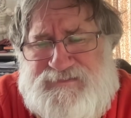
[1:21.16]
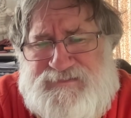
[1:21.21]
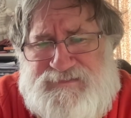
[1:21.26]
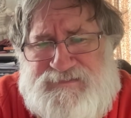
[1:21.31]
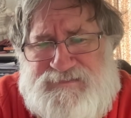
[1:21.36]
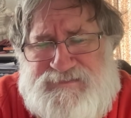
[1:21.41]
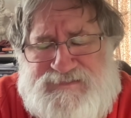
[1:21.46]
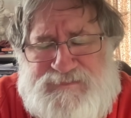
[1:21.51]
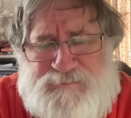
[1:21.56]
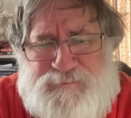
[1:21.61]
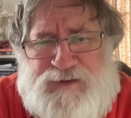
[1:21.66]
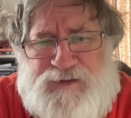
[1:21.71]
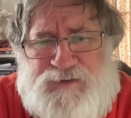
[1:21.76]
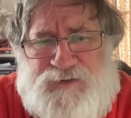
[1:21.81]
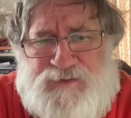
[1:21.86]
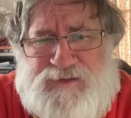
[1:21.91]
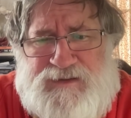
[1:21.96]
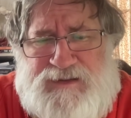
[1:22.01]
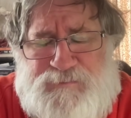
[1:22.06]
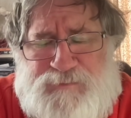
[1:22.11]
simply
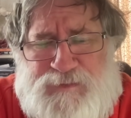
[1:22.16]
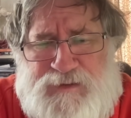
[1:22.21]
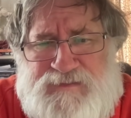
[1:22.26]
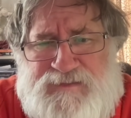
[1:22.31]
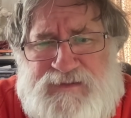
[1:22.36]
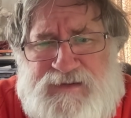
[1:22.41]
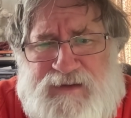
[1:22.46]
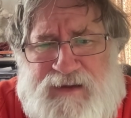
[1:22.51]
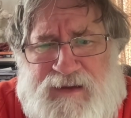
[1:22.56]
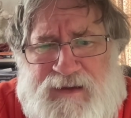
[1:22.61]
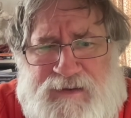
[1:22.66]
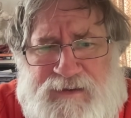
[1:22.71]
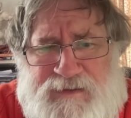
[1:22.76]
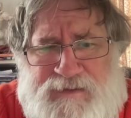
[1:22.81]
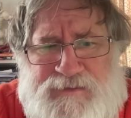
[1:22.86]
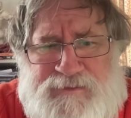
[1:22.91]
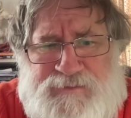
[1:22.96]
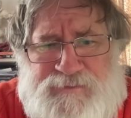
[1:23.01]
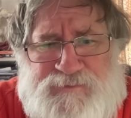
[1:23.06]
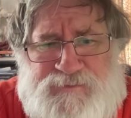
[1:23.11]
not keeping their
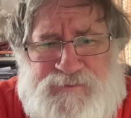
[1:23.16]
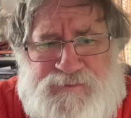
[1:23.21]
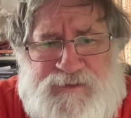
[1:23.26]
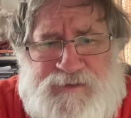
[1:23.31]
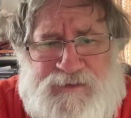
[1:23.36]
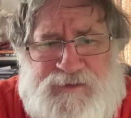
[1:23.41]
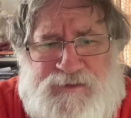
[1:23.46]
eye on